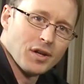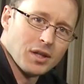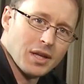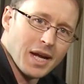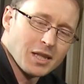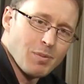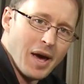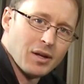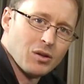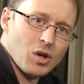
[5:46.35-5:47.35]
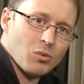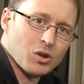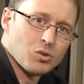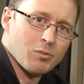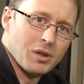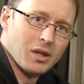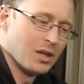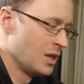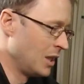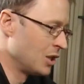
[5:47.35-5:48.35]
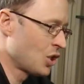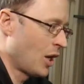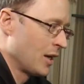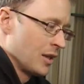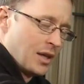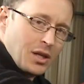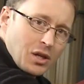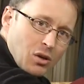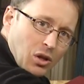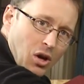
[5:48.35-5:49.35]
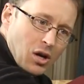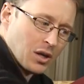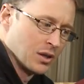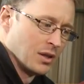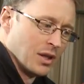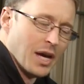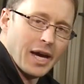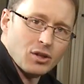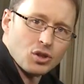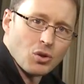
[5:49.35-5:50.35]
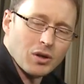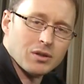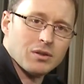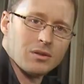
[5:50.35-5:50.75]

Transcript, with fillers: on to the next panel, which will be entirely long and short.